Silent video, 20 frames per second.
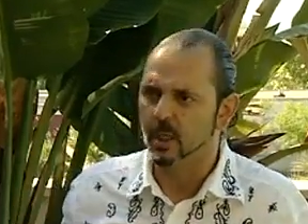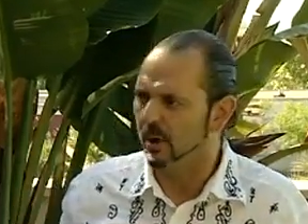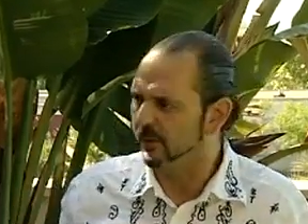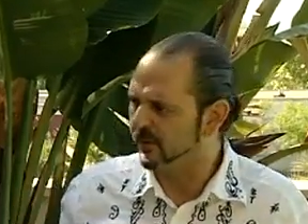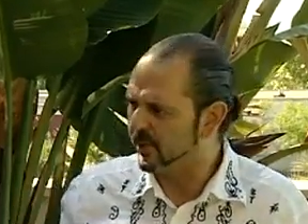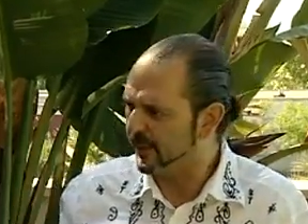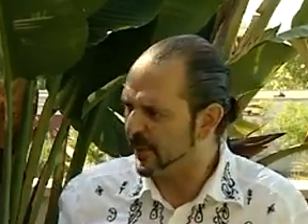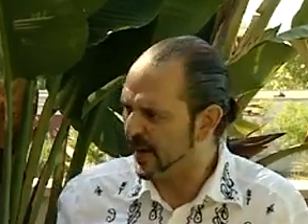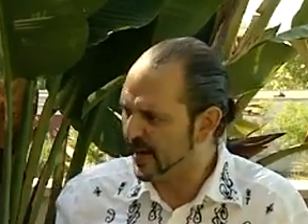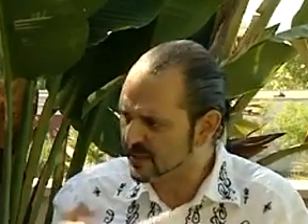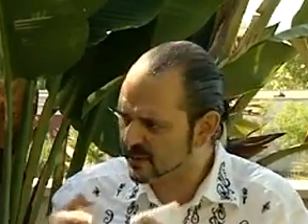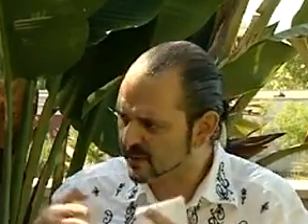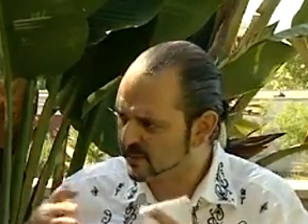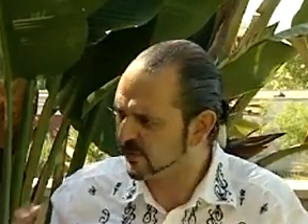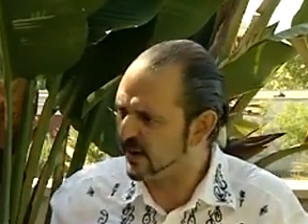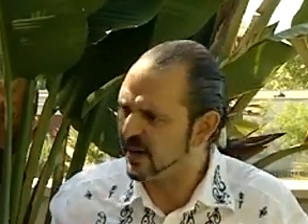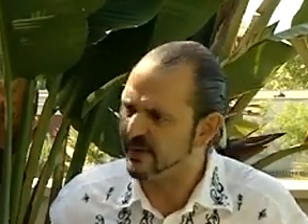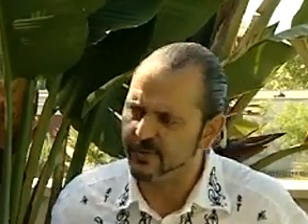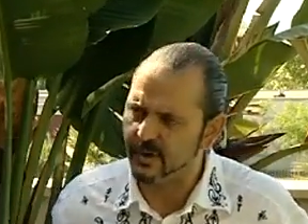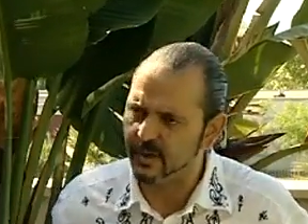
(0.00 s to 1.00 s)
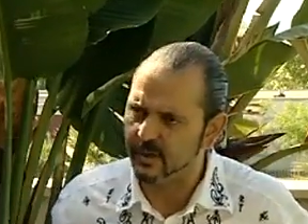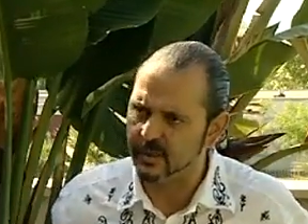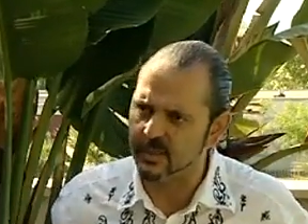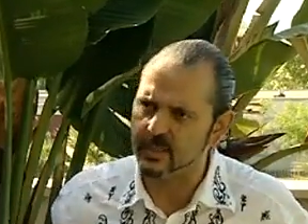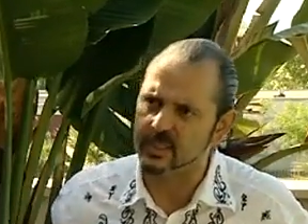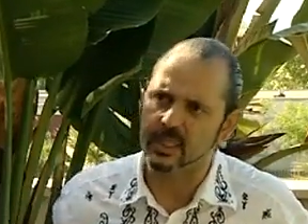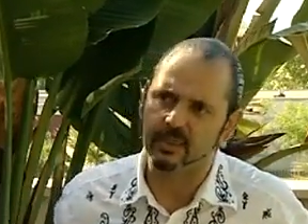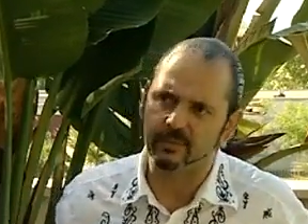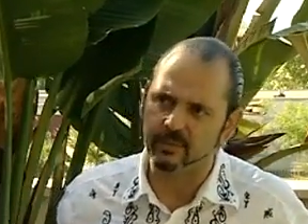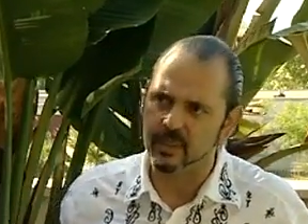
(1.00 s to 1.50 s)
over the past
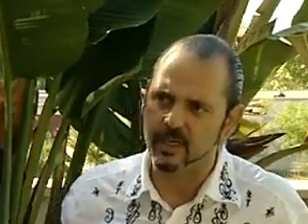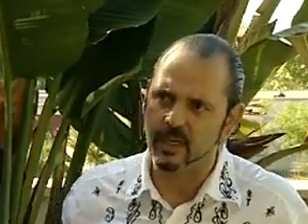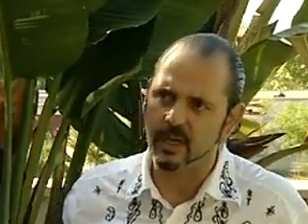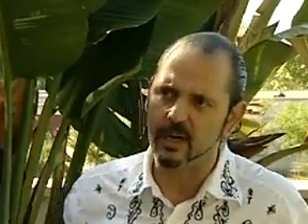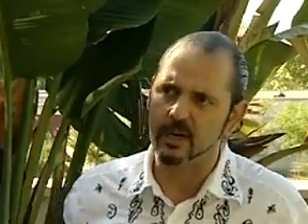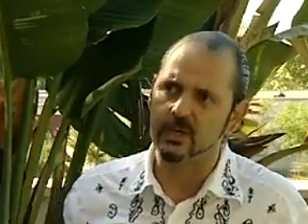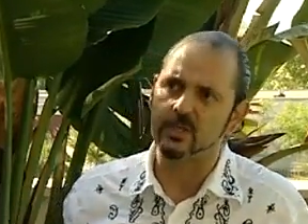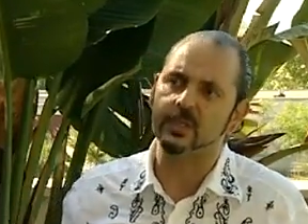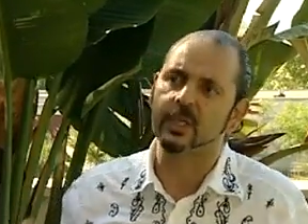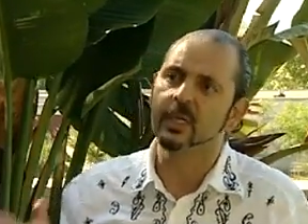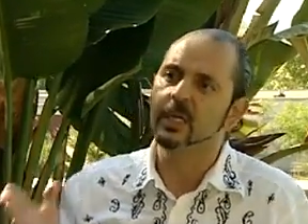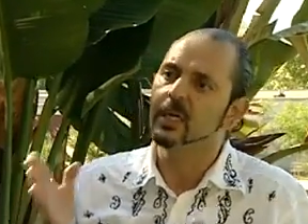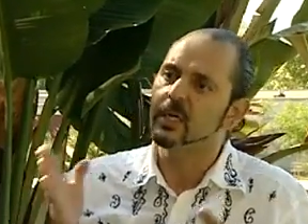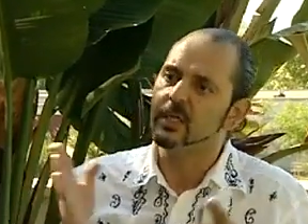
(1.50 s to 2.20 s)
570 years